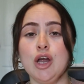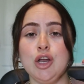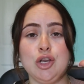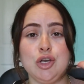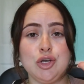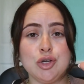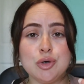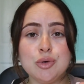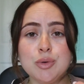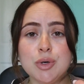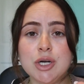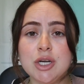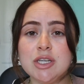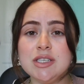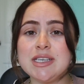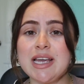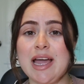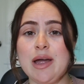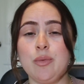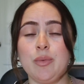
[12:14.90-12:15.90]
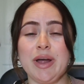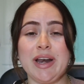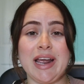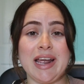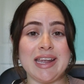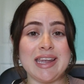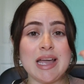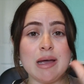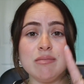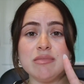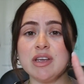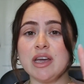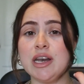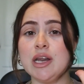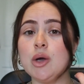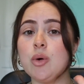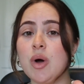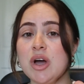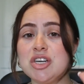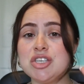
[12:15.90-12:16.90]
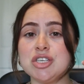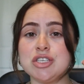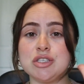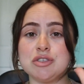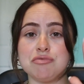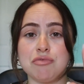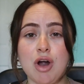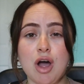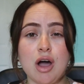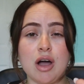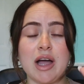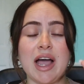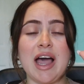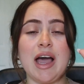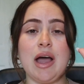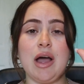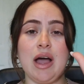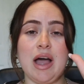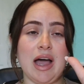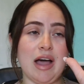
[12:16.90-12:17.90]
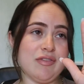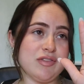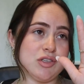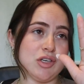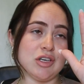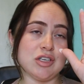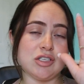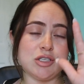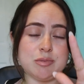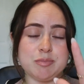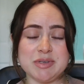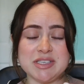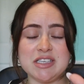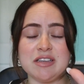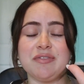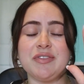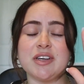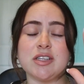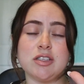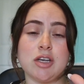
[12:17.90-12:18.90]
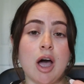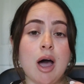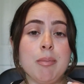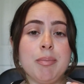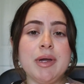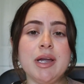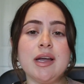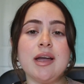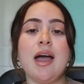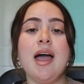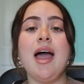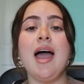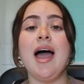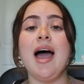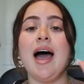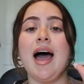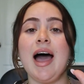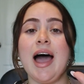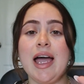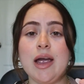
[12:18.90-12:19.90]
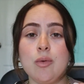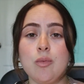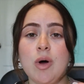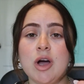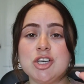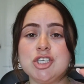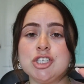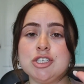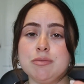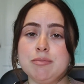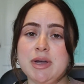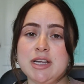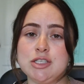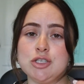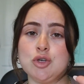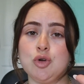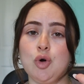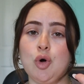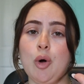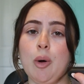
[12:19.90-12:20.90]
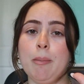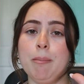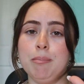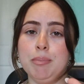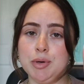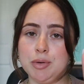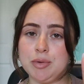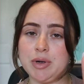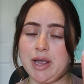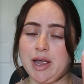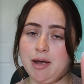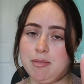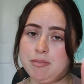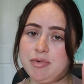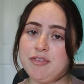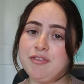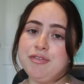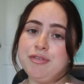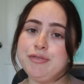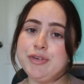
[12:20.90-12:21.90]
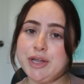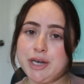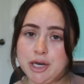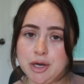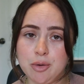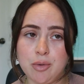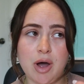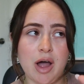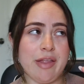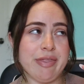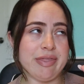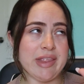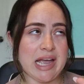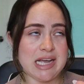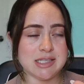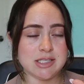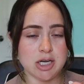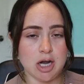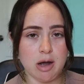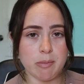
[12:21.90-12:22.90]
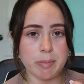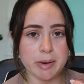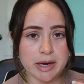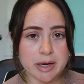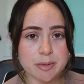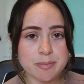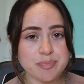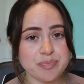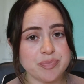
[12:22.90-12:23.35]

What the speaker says: UWorld, and when I kept getting questions wrong after a specific topic, I watched med school bootcamp video on that topic.